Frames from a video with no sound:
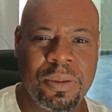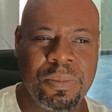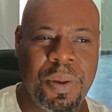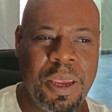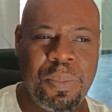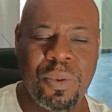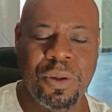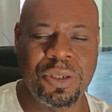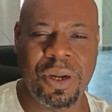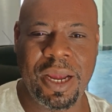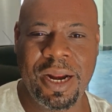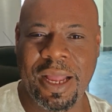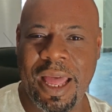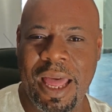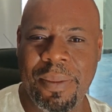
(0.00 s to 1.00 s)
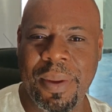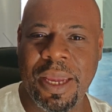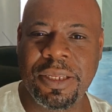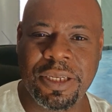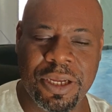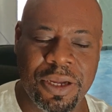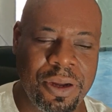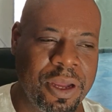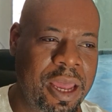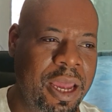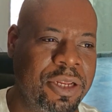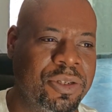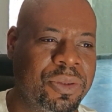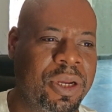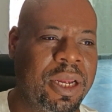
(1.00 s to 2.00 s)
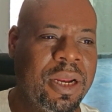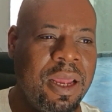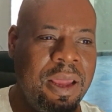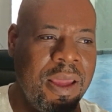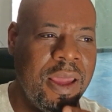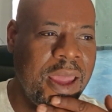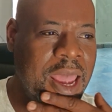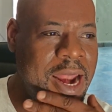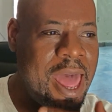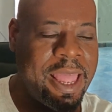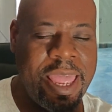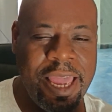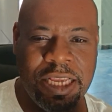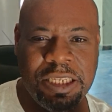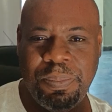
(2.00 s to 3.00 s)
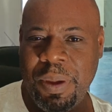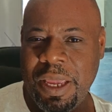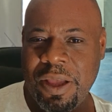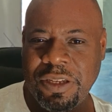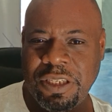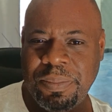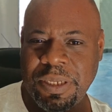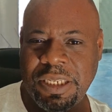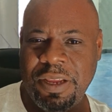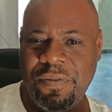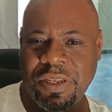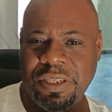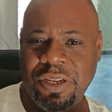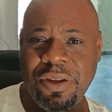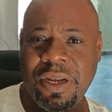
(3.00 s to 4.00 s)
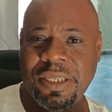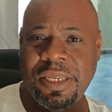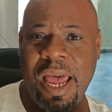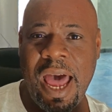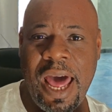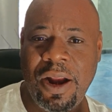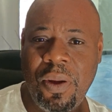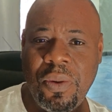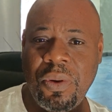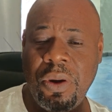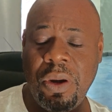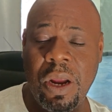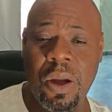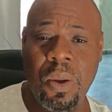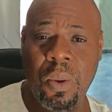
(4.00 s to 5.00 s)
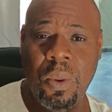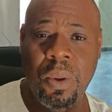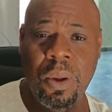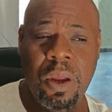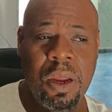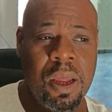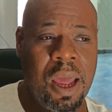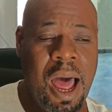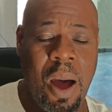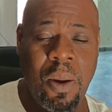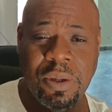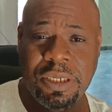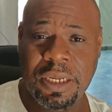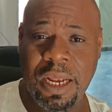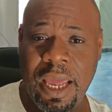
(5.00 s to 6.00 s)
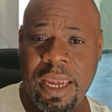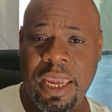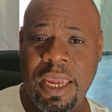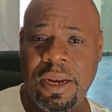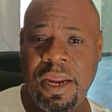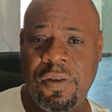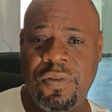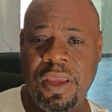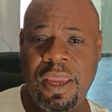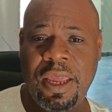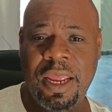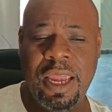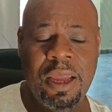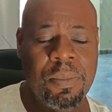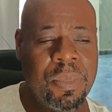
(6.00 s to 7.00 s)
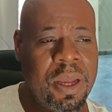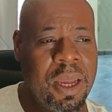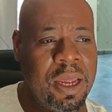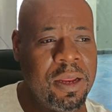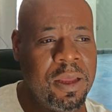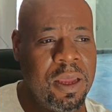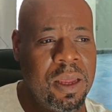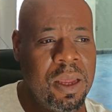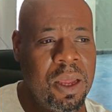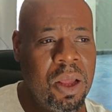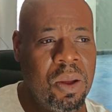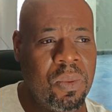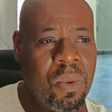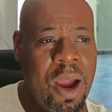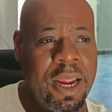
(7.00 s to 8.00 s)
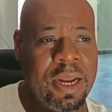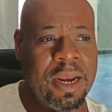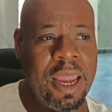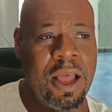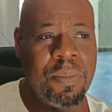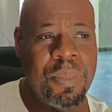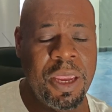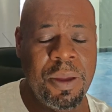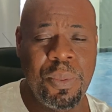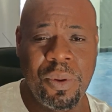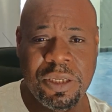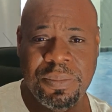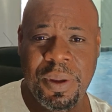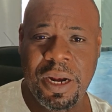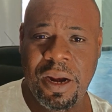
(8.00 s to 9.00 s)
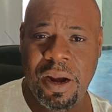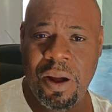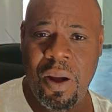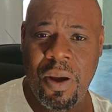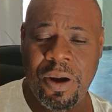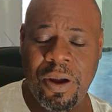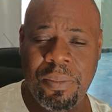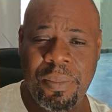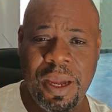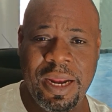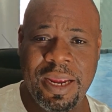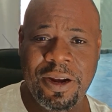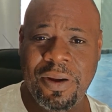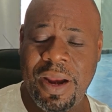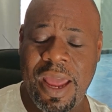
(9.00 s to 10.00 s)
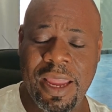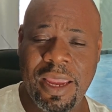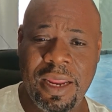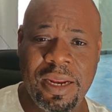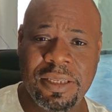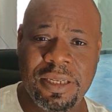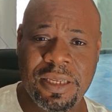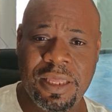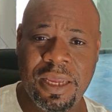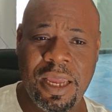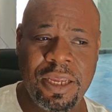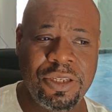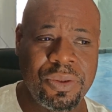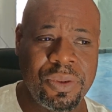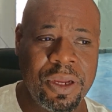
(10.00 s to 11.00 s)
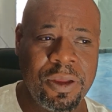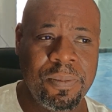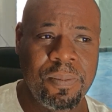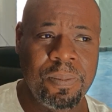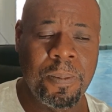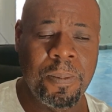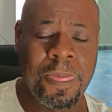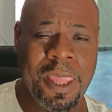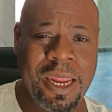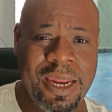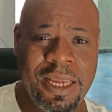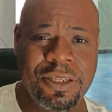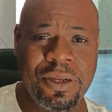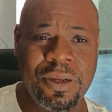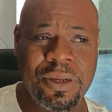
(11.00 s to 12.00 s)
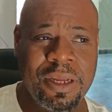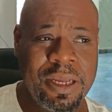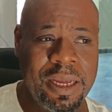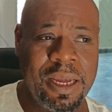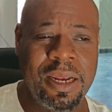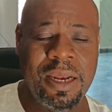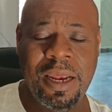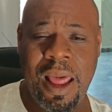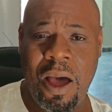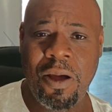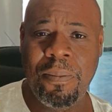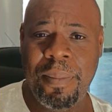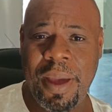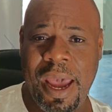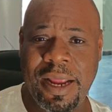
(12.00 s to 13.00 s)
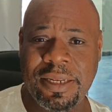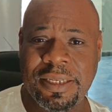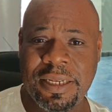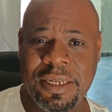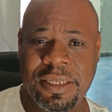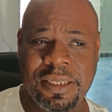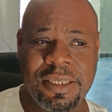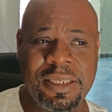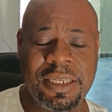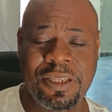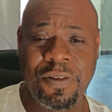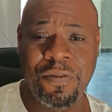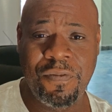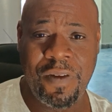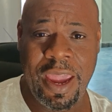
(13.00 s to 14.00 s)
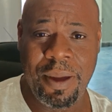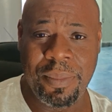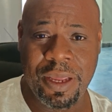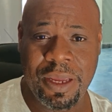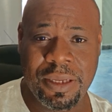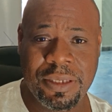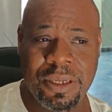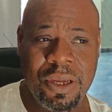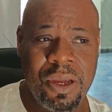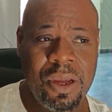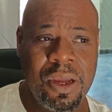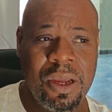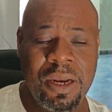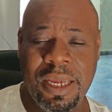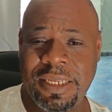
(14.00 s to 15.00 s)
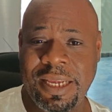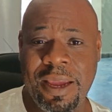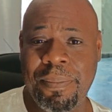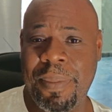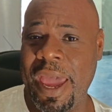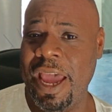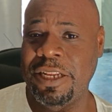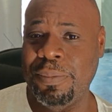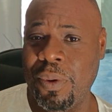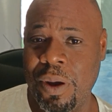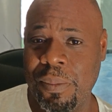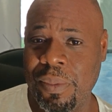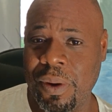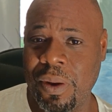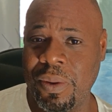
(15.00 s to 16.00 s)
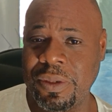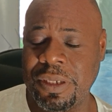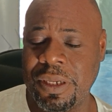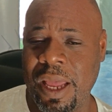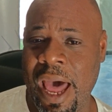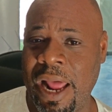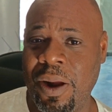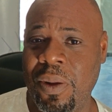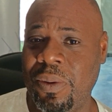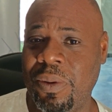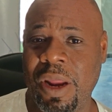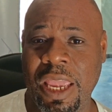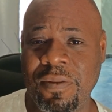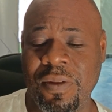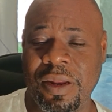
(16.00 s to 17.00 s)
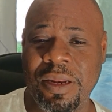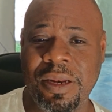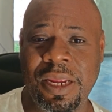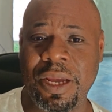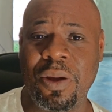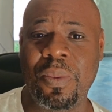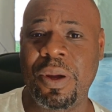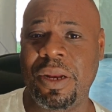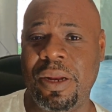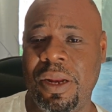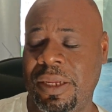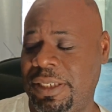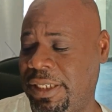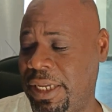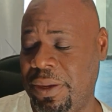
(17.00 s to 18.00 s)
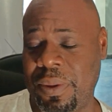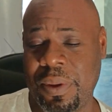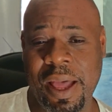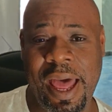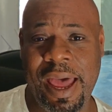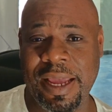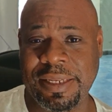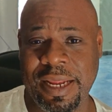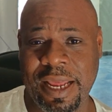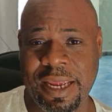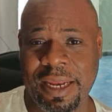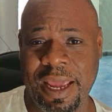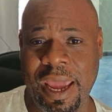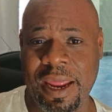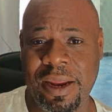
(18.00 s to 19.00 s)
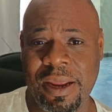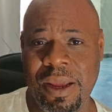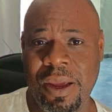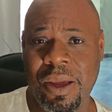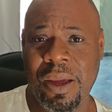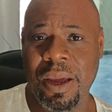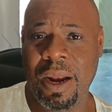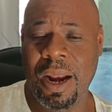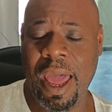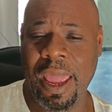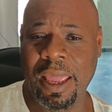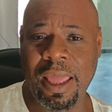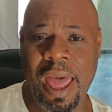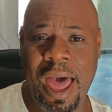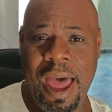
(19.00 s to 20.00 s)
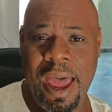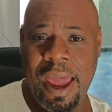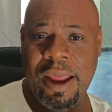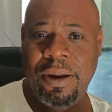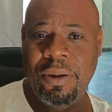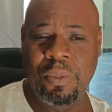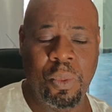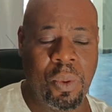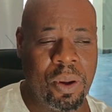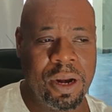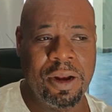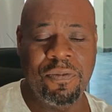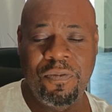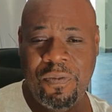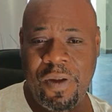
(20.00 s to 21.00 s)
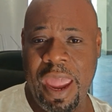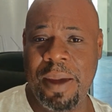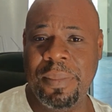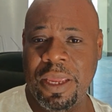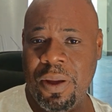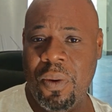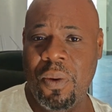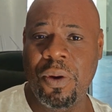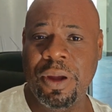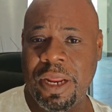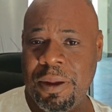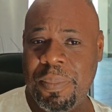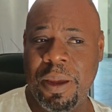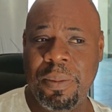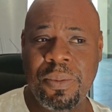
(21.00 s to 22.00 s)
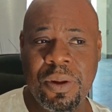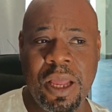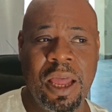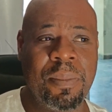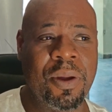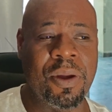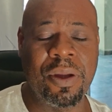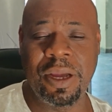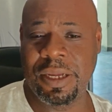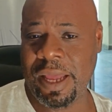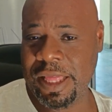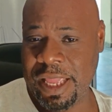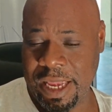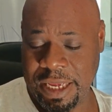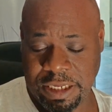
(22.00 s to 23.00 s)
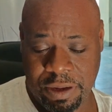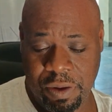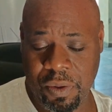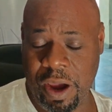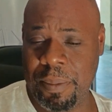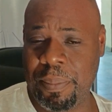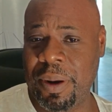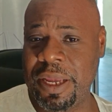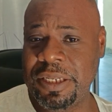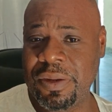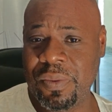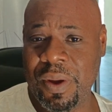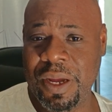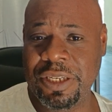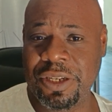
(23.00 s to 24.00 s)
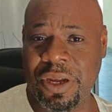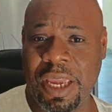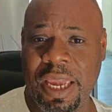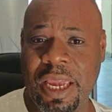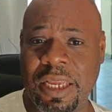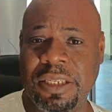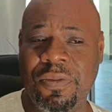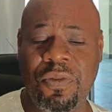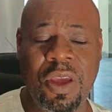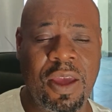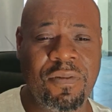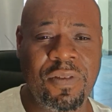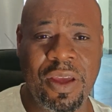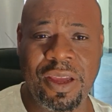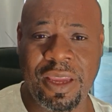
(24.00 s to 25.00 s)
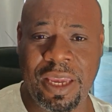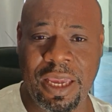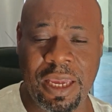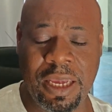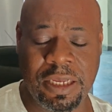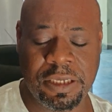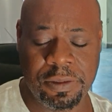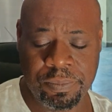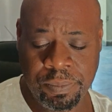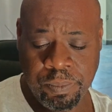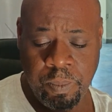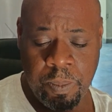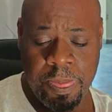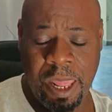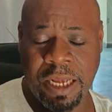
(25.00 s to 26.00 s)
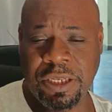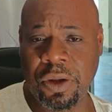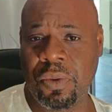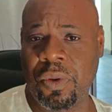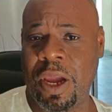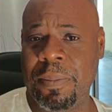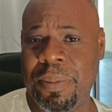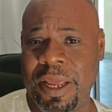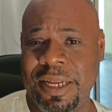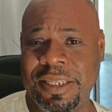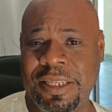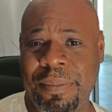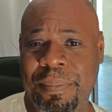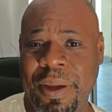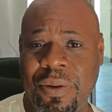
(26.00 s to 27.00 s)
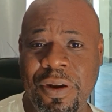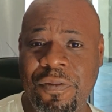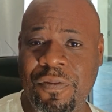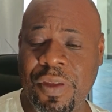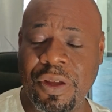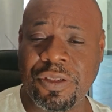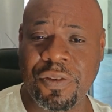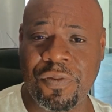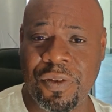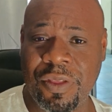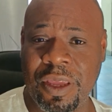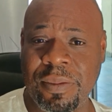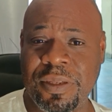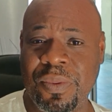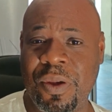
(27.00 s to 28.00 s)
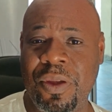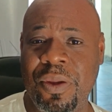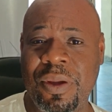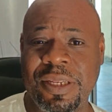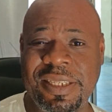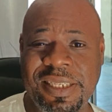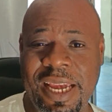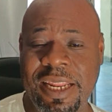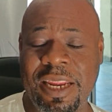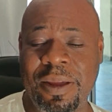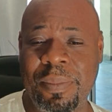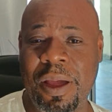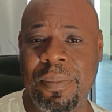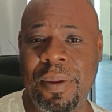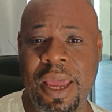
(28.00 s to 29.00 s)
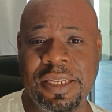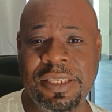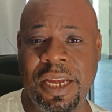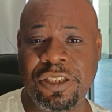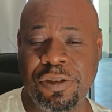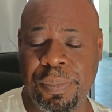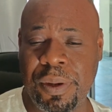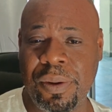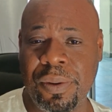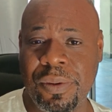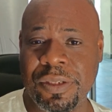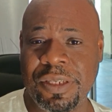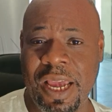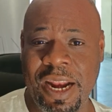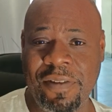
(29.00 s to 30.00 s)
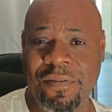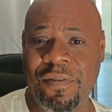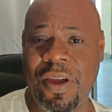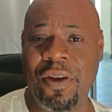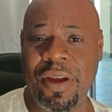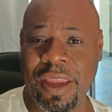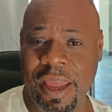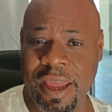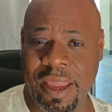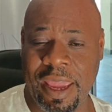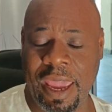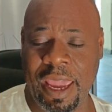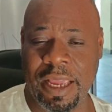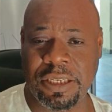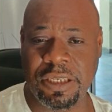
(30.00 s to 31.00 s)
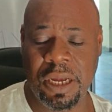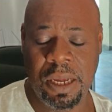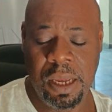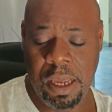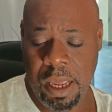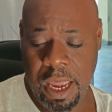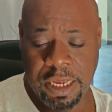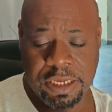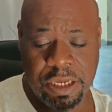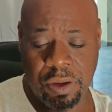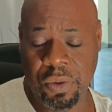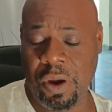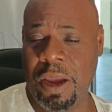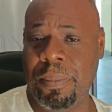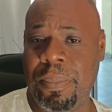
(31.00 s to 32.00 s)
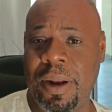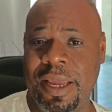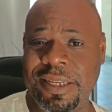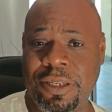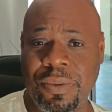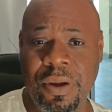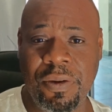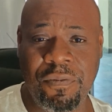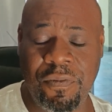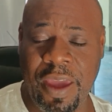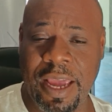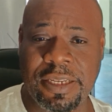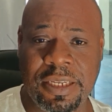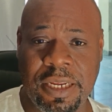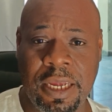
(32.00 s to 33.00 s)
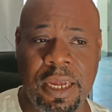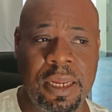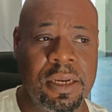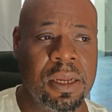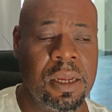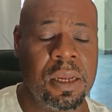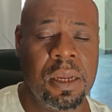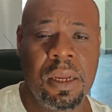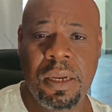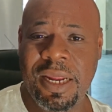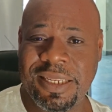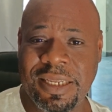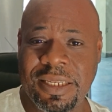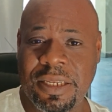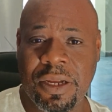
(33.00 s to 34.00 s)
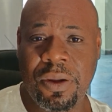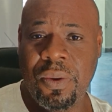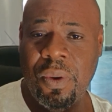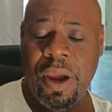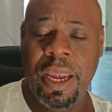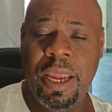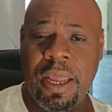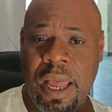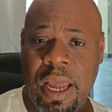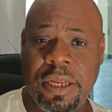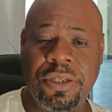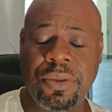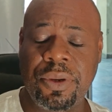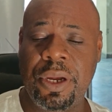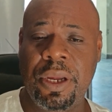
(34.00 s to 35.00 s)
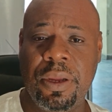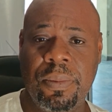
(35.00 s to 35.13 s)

People are trying to come into your country, and I can't speak on specifics here because I don't know. I was lucky enough to get in, but right now people are spending their hard-earned money and they're not getting into the country. And these are good law-abiding citizens. These are families. These ain't passport bros. I don't even deal with single guys like that. Like I wanted family-oriented people to come here because I think it's a great place to raise your kids if you have young kids. It's a great place to build a future for them to where you can set them up as entrepreneurs at a very young age. It's a great place to invest in. This is a great country.